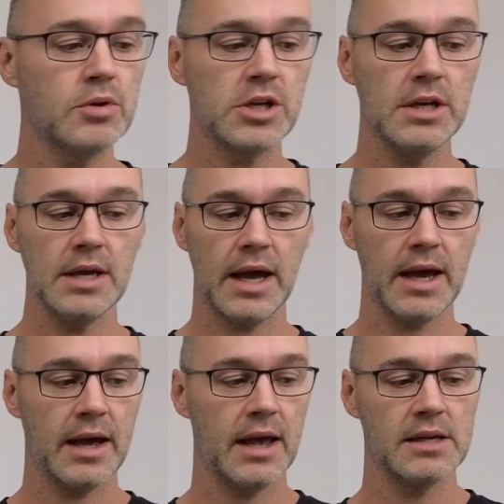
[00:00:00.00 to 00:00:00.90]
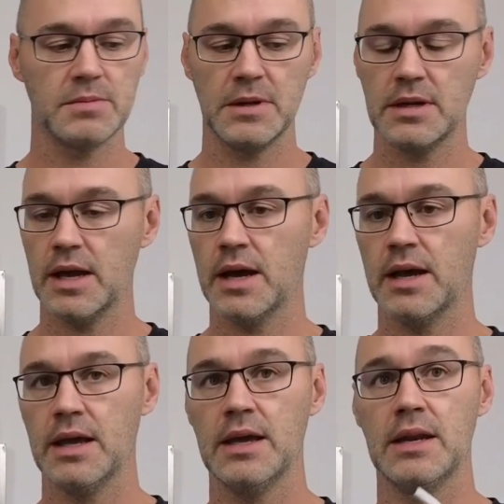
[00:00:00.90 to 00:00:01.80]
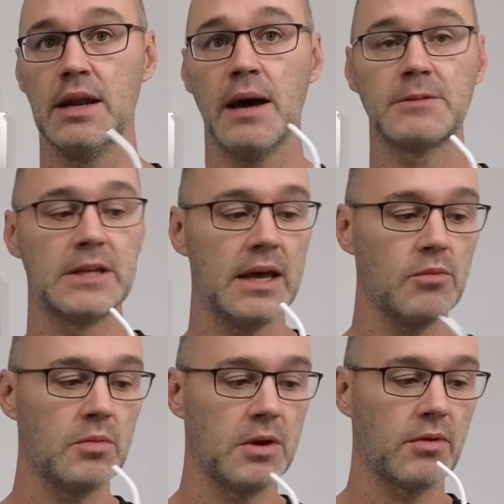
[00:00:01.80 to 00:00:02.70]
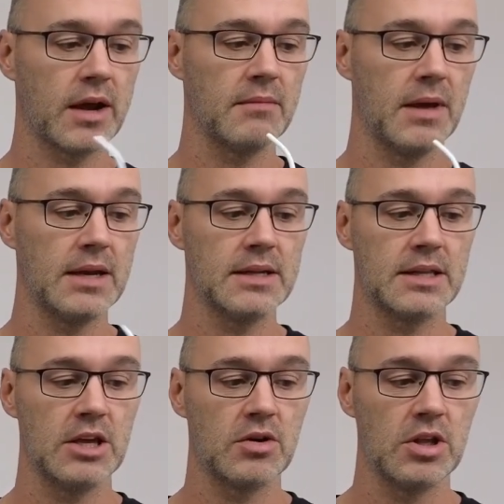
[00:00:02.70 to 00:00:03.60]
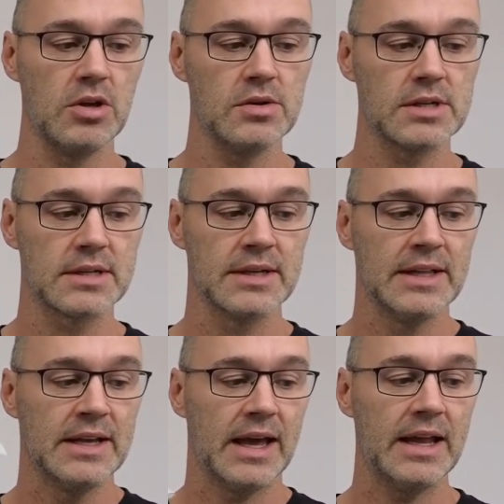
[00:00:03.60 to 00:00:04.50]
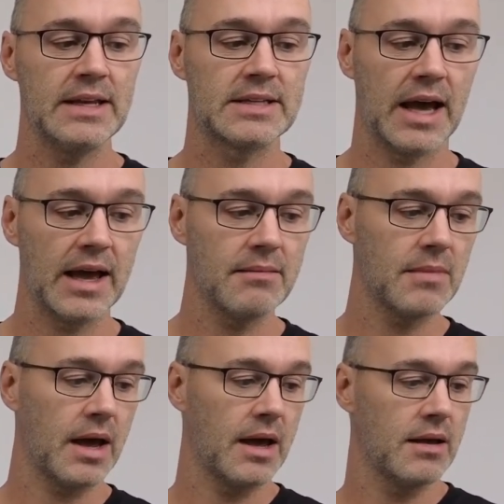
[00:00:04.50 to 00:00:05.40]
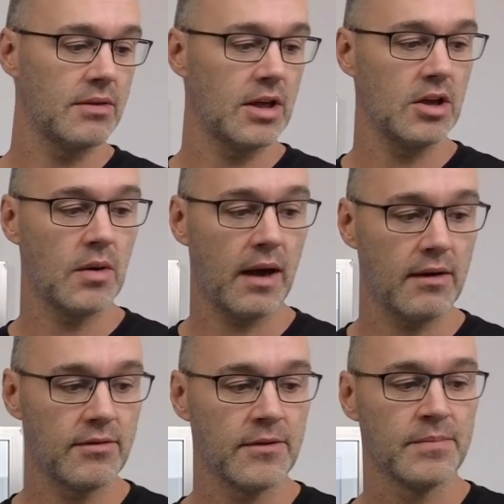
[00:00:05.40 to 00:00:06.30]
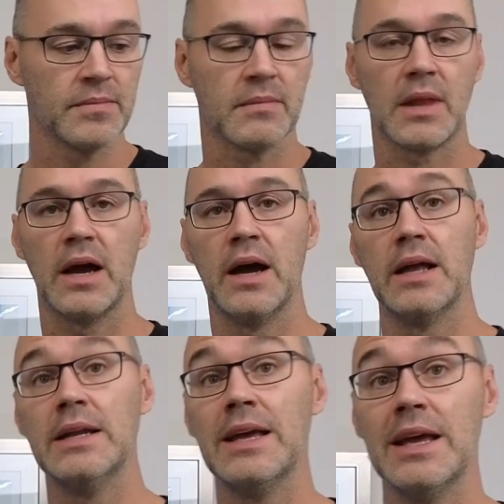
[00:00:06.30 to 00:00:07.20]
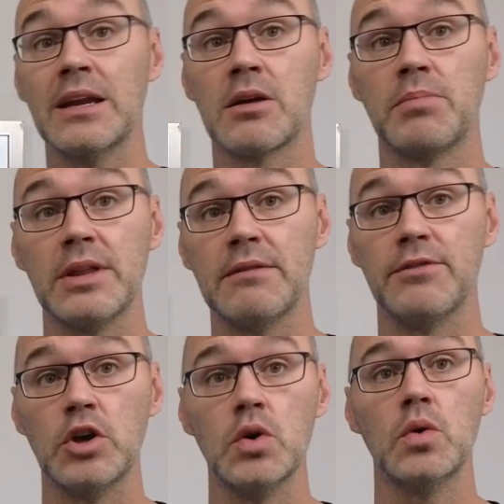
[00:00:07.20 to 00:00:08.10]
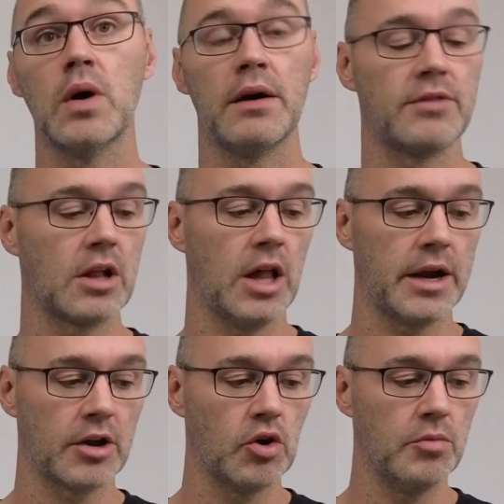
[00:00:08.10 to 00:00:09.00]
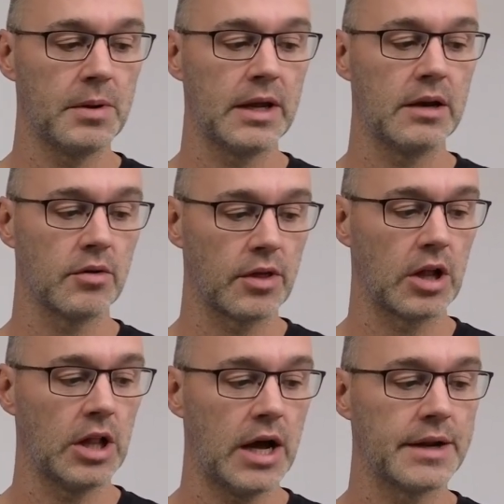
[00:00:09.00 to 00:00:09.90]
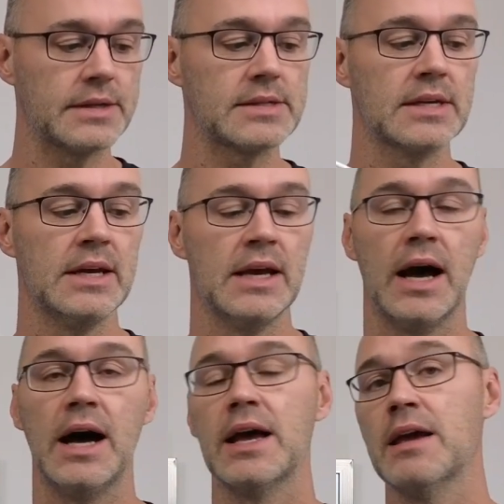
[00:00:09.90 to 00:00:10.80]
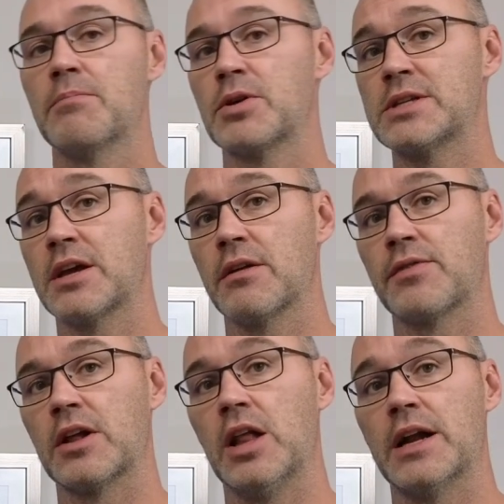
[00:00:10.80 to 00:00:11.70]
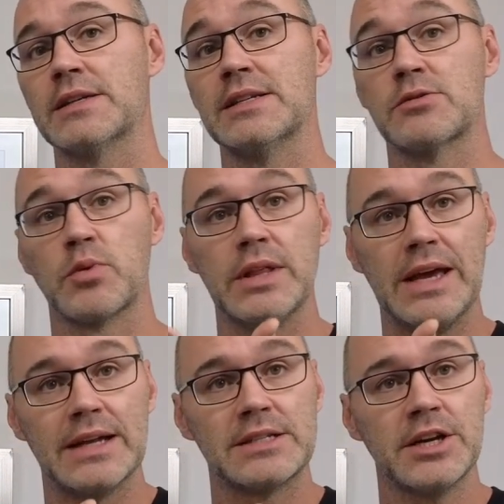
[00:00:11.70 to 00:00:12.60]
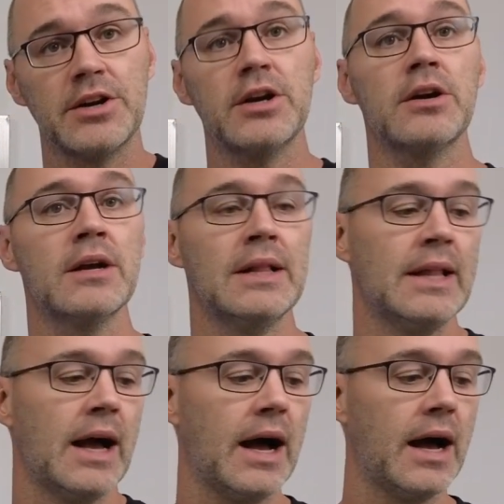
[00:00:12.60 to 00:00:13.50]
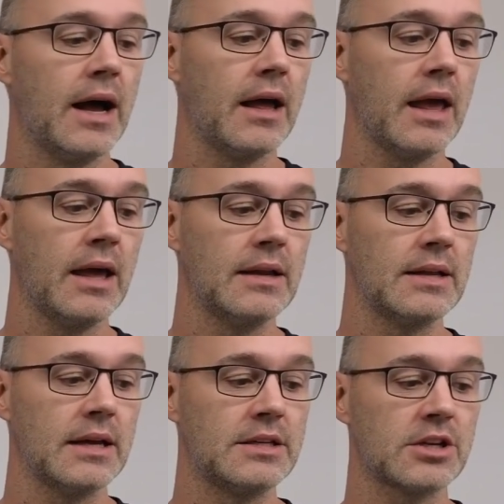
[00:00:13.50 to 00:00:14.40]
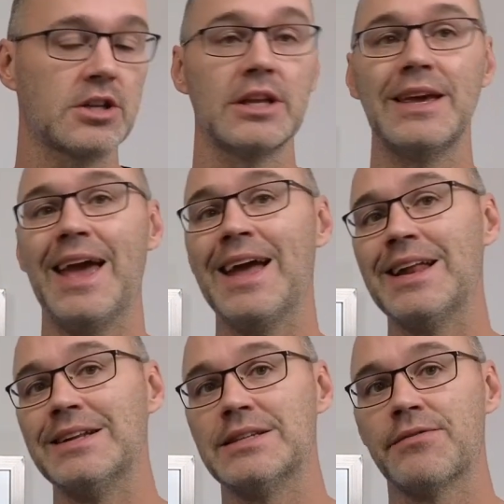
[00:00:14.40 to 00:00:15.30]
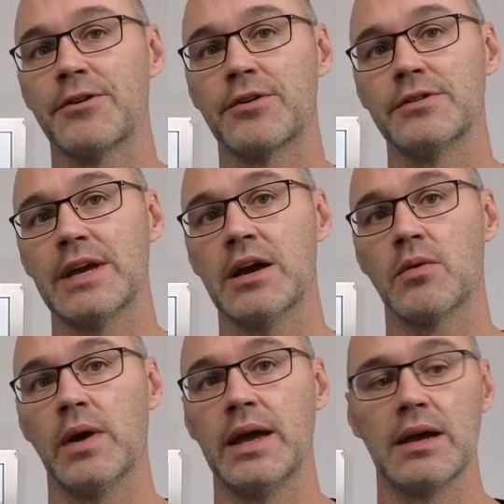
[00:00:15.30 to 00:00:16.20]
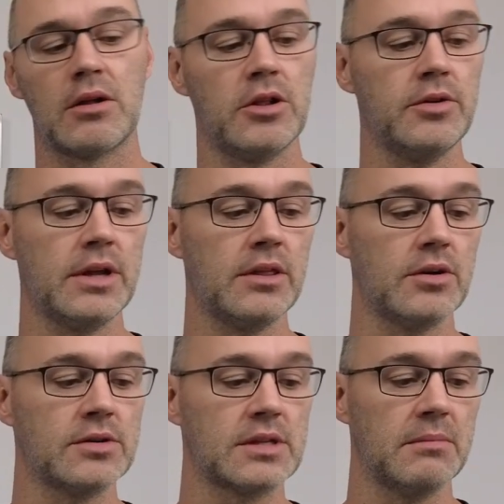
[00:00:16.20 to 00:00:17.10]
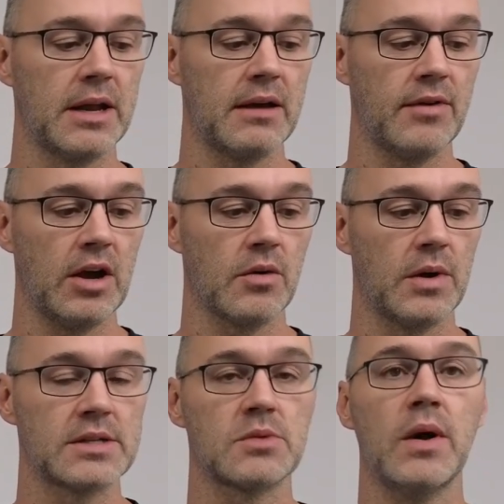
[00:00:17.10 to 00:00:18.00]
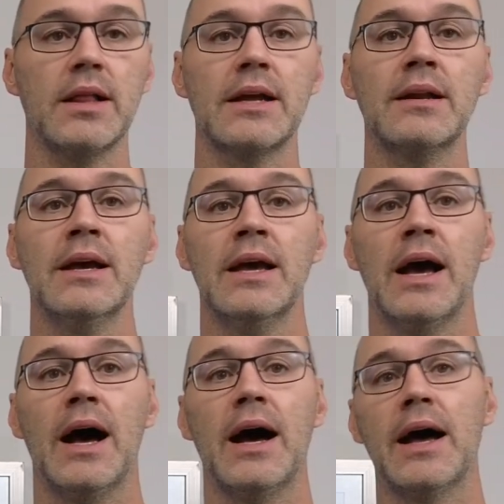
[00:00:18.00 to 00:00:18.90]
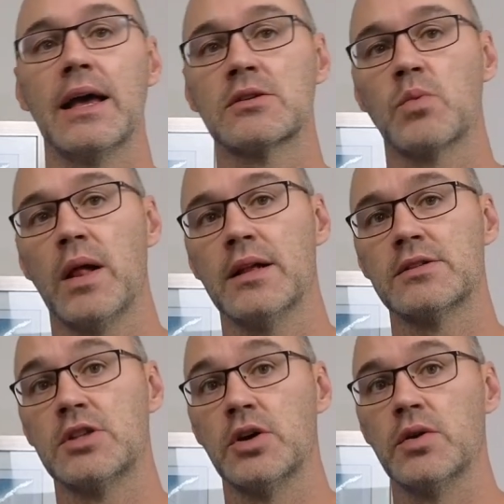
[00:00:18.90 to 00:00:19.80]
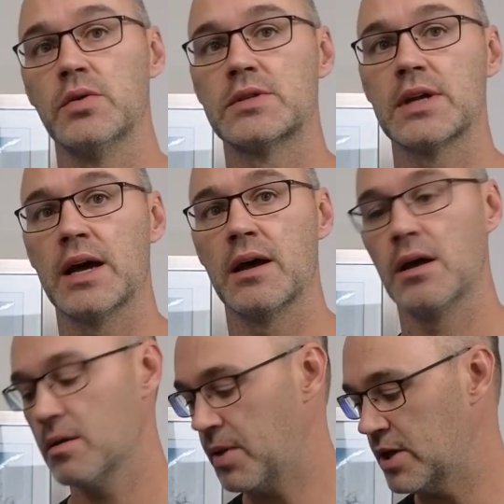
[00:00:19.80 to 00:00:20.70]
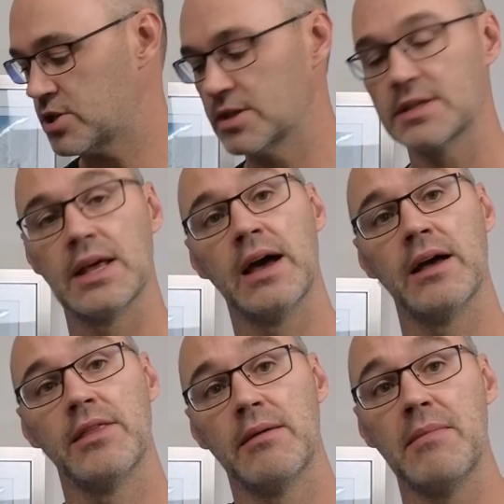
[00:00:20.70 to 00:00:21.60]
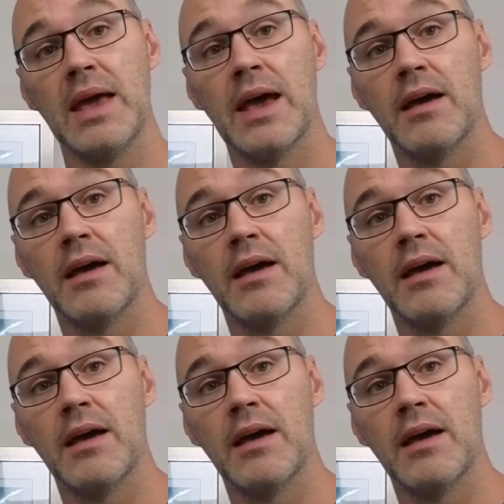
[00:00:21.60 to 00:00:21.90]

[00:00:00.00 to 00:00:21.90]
bougie has been in up to date, would be recommended that you can use it anytime that you have an incomplete view of the glottic opening or the glottis. In particular, if the glottis is really anterior, and additionally, any difficult airway, including those that might have airway swelling, as well as those patients that may